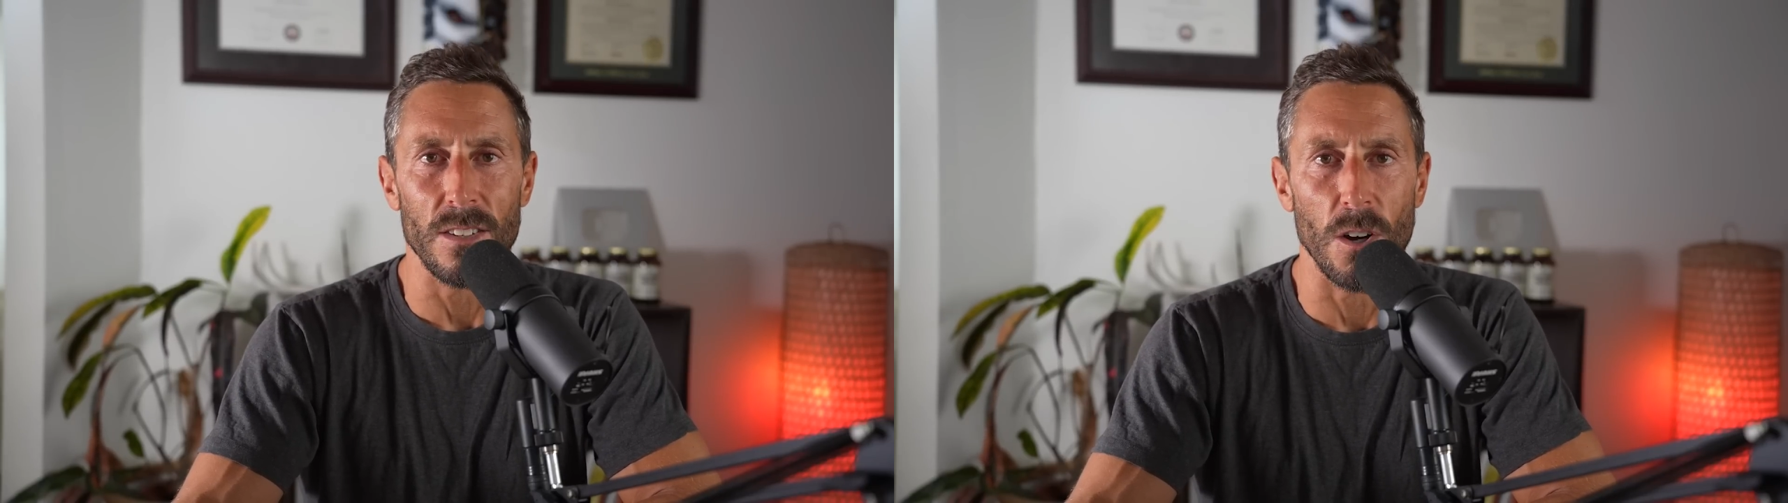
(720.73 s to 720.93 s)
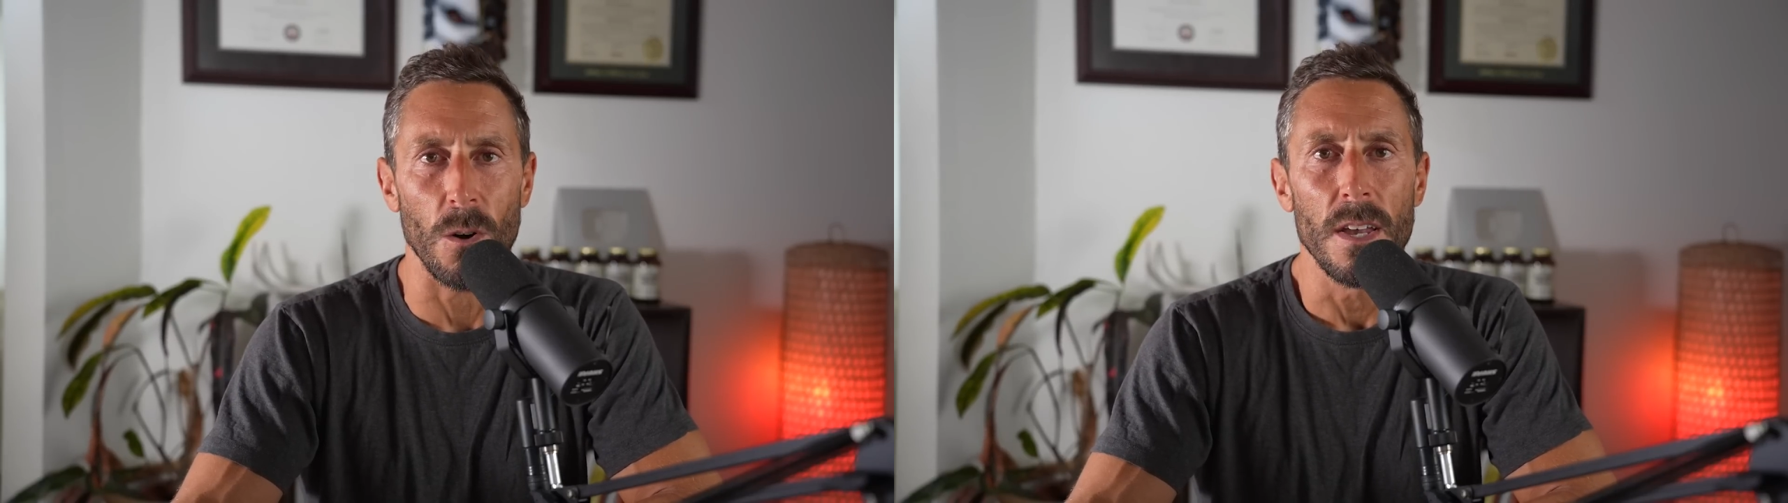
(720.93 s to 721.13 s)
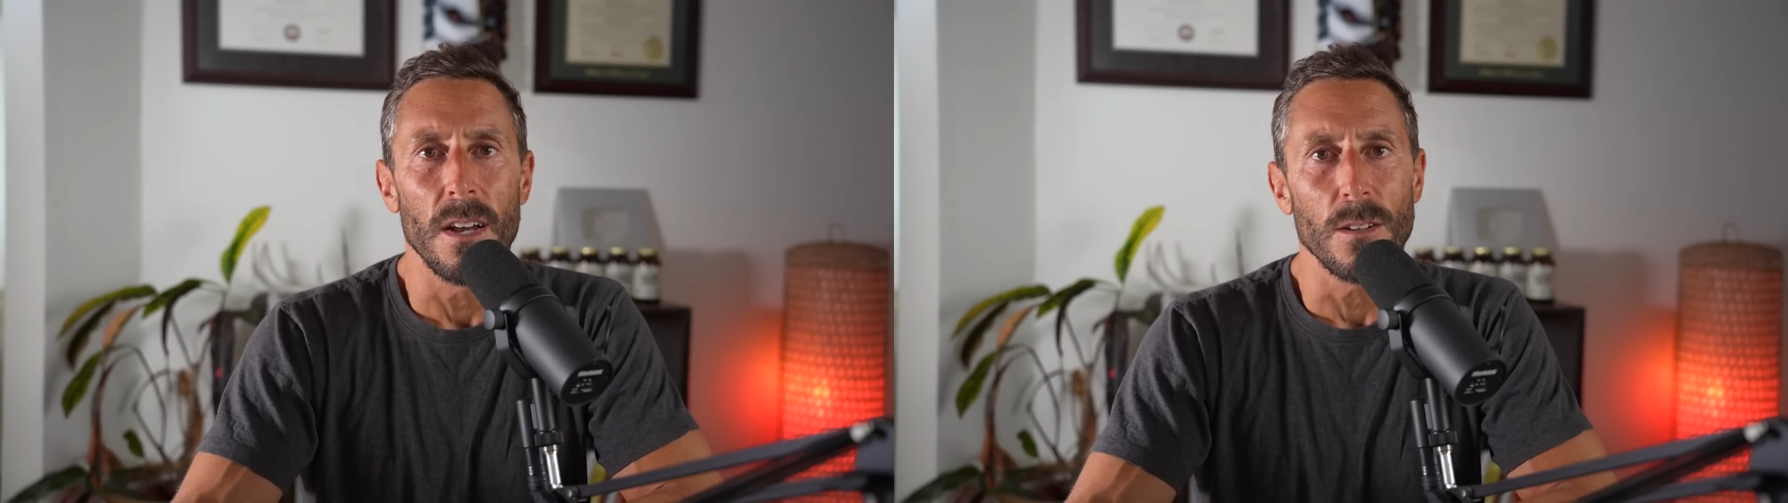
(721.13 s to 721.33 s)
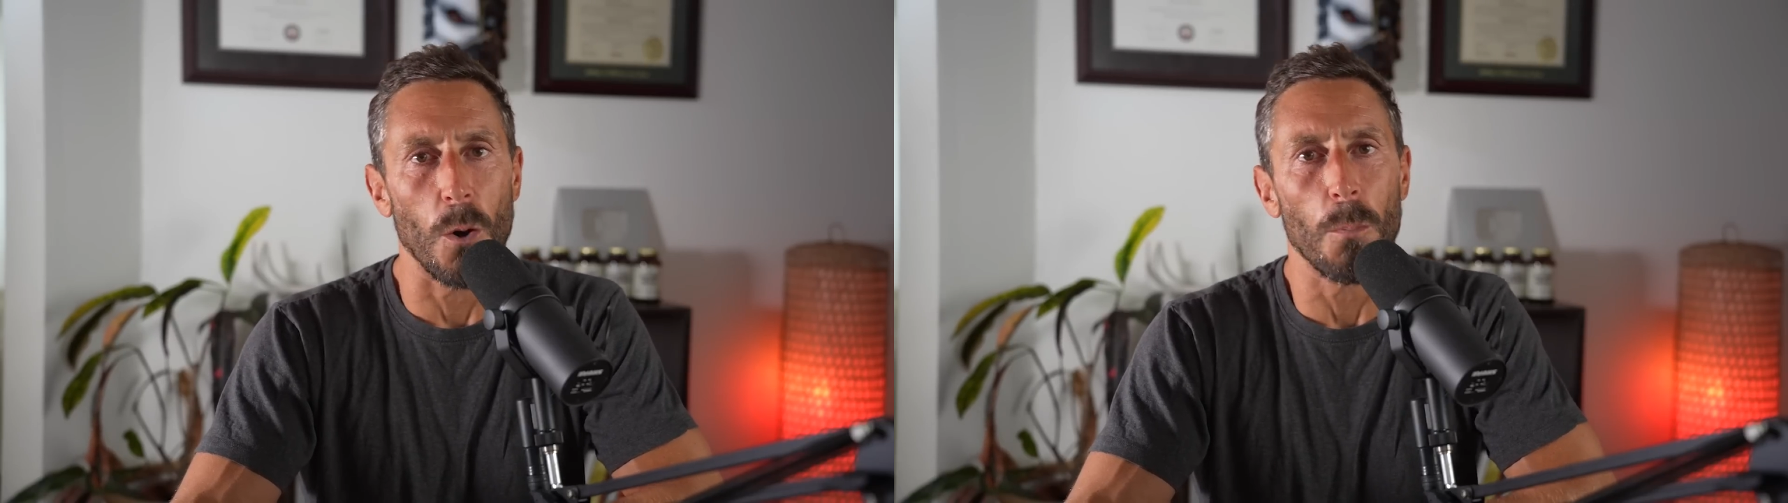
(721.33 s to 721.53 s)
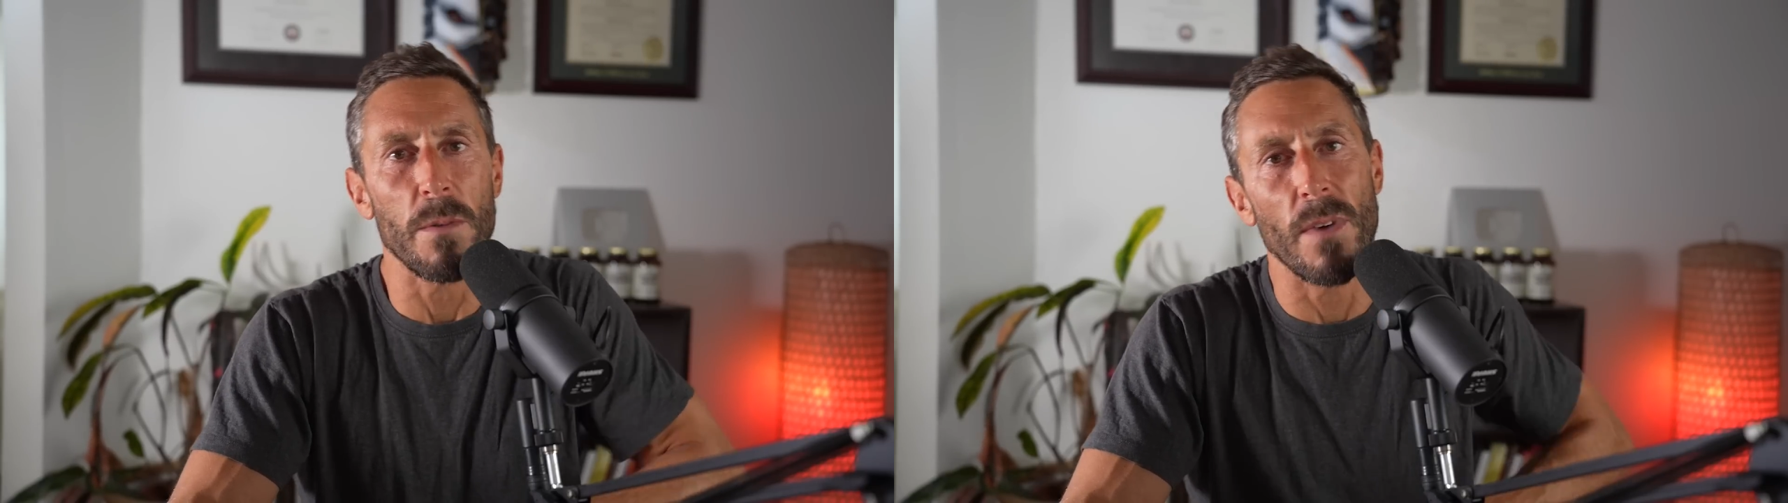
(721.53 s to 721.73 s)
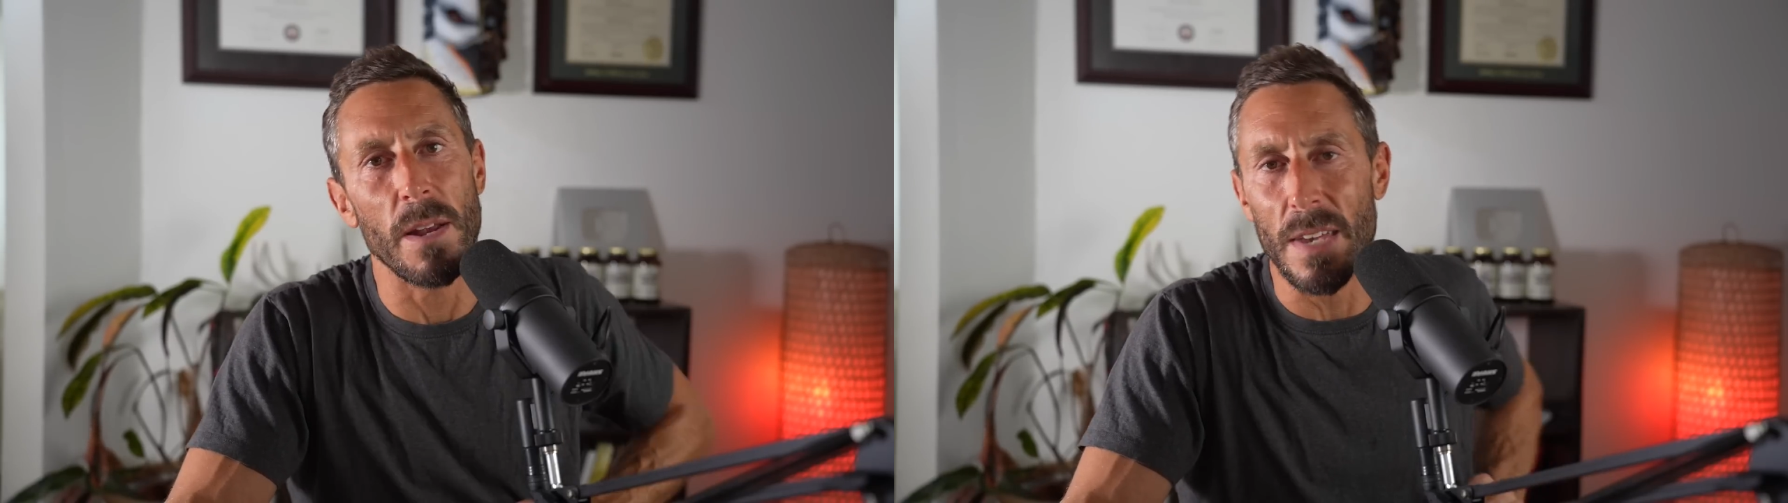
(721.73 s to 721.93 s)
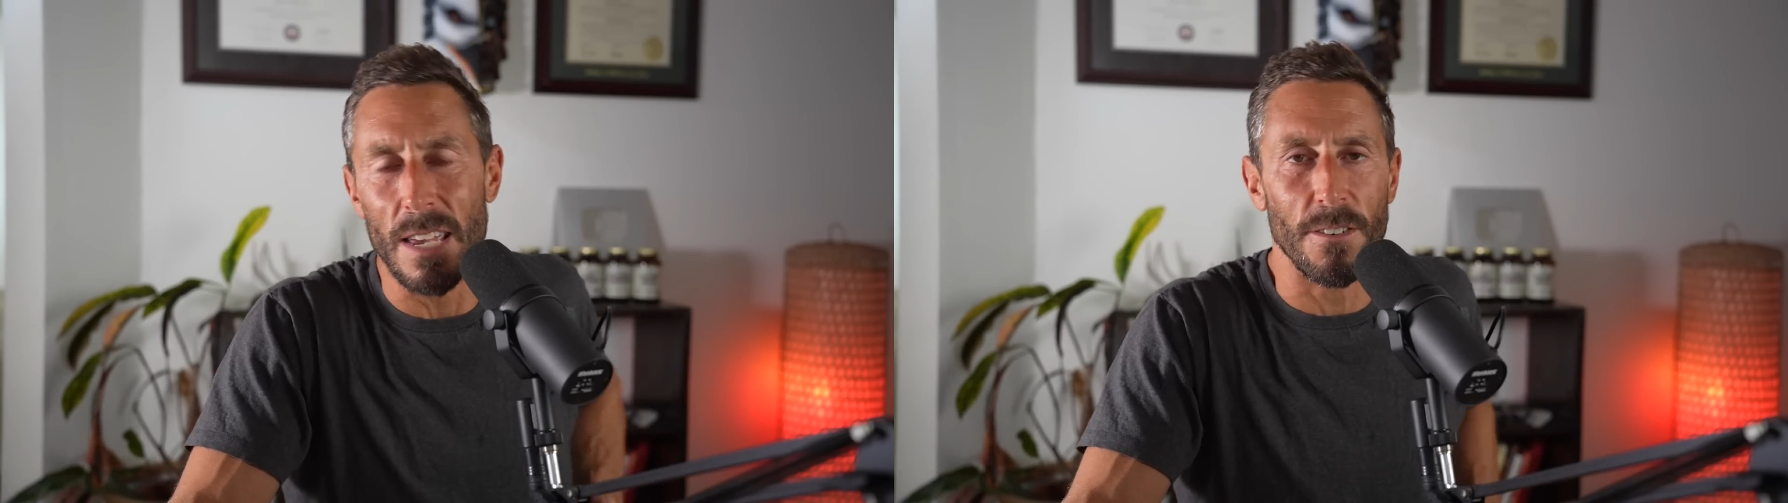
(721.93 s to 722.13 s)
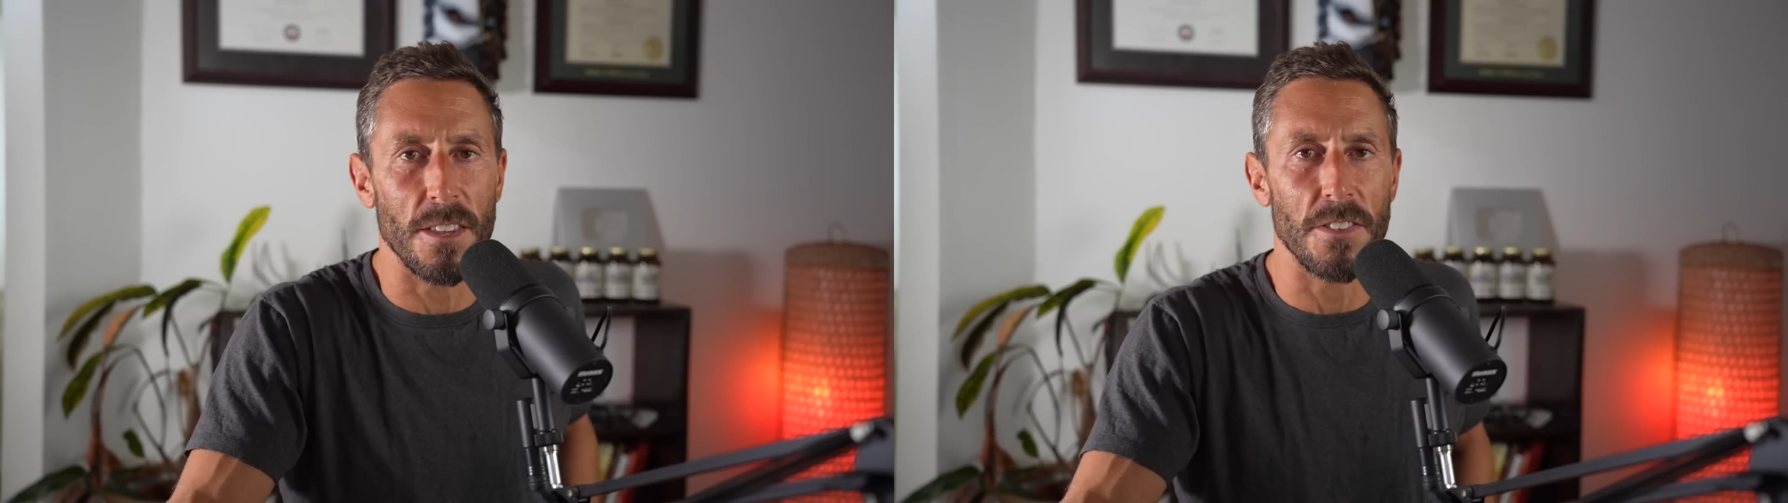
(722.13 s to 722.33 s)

So don't blame red meat for